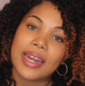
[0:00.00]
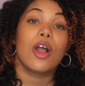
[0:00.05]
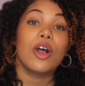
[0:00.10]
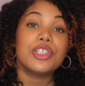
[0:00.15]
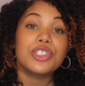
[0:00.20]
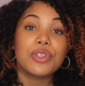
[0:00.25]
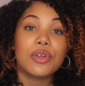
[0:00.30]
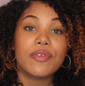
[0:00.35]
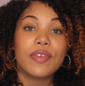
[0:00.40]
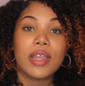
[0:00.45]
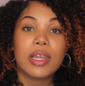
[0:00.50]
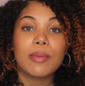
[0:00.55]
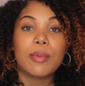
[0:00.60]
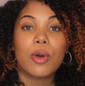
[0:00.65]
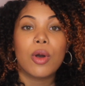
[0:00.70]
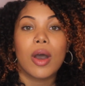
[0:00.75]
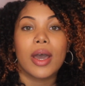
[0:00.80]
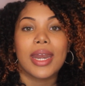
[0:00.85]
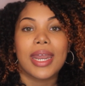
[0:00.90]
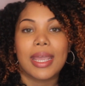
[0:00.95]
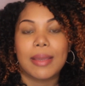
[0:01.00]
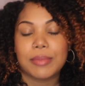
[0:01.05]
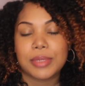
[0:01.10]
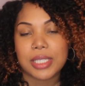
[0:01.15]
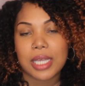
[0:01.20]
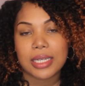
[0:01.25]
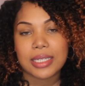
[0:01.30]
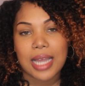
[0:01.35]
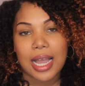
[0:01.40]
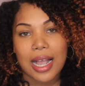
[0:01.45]
Also available on
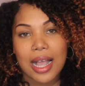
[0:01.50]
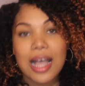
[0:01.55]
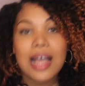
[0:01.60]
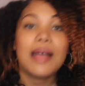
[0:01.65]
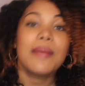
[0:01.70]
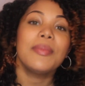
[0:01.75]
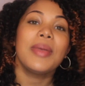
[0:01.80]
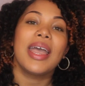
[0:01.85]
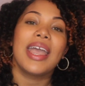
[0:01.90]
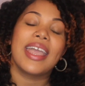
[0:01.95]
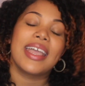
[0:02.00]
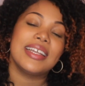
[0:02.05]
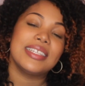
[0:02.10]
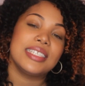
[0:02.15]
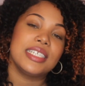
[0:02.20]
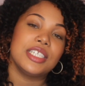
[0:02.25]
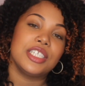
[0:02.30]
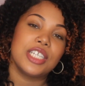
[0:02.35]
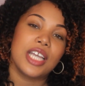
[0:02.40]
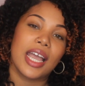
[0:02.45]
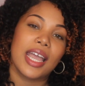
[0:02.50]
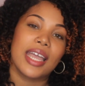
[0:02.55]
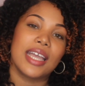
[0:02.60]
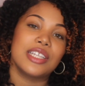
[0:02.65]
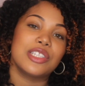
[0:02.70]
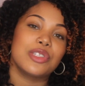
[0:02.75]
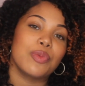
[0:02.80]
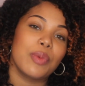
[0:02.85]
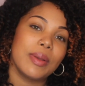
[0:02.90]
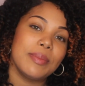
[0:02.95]
Amazon.com and
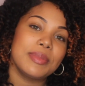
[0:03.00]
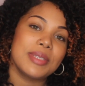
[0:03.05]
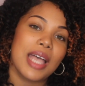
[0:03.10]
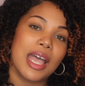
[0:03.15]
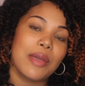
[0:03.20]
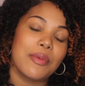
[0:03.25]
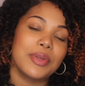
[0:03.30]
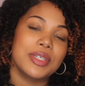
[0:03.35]
TGIN's website,